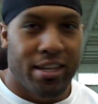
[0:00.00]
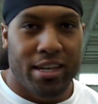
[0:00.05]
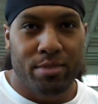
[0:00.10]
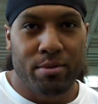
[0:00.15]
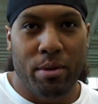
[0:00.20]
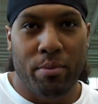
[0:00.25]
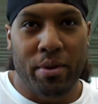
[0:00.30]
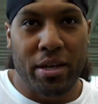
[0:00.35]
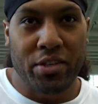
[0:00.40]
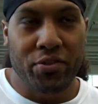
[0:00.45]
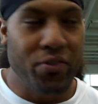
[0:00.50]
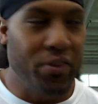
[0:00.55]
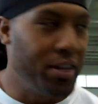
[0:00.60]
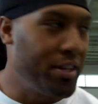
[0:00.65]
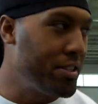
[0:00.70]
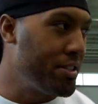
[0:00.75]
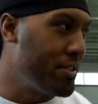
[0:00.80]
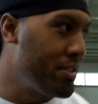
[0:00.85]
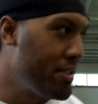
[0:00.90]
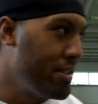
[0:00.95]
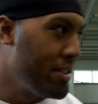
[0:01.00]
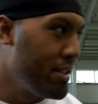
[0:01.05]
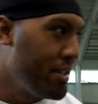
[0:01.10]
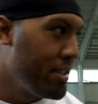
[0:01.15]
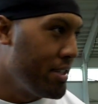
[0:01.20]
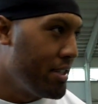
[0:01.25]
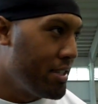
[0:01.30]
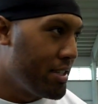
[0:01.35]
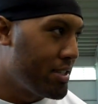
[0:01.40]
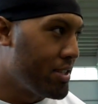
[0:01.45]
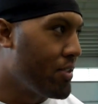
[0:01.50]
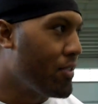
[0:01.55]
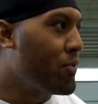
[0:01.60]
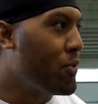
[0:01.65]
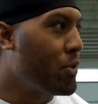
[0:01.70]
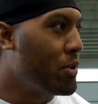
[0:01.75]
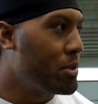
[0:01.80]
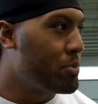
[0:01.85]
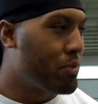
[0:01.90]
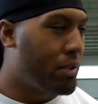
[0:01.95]
That's my best friend. So
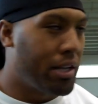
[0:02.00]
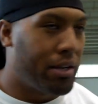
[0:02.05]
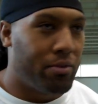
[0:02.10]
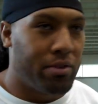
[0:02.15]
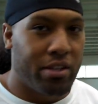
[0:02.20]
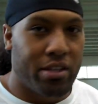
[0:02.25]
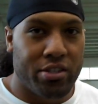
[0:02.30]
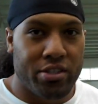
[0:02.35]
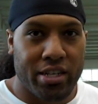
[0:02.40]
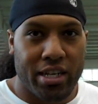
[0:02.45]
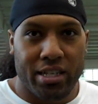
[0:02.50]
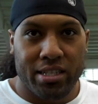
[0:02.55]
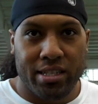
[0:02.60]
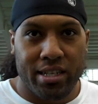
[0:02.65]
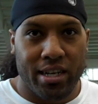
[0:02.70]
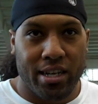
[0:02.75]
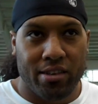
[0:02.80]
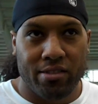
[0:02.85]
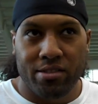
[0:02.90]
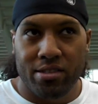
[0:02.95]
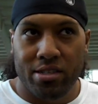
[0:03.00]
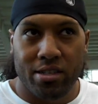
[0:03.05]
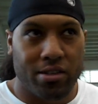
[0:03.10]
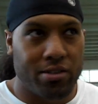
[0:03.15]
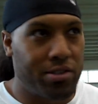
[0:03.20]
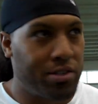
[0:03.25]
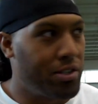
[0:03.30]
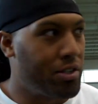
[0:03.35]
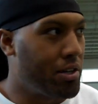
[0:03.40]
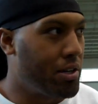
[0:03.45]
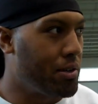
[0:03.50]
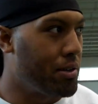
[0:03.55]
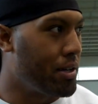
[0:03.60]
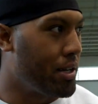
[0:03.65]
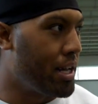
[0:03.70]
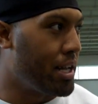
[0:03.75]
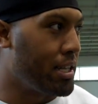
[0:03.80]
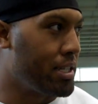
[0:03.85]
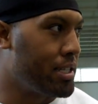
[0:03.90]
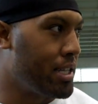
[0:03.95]
Fui's playing with the Jets now, so, you know,
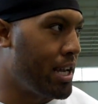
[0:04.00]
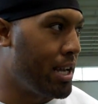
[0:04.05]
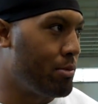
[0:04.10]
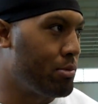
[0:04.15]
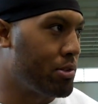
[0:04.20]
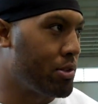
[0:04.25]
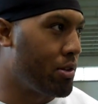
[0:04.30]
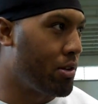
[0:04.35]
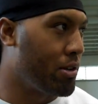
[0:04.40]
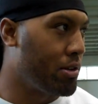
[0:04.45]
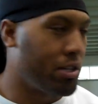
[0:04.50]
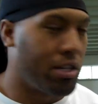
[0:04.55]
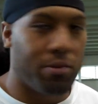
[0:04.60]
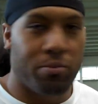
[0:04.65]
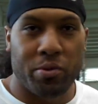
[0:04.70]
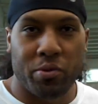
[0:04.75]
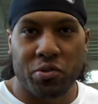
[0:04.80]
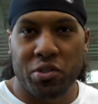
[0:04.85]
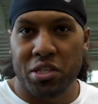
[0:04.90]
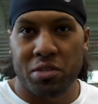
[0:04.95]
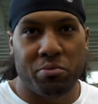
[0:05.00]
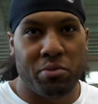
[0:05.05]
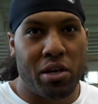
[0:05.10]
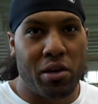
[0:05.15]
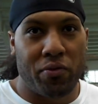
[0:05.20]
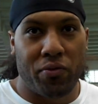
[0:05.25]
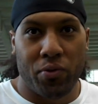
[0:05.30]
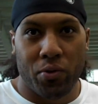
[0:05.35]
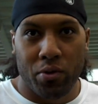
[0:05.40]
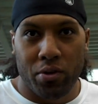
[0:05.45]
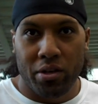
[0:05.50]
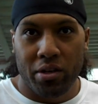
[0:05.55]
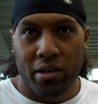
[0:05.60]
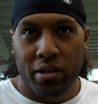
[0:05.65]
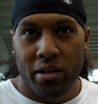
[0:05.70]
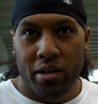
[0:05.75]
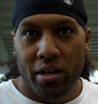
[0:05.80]
a lot of times growing up, it was just me and Fui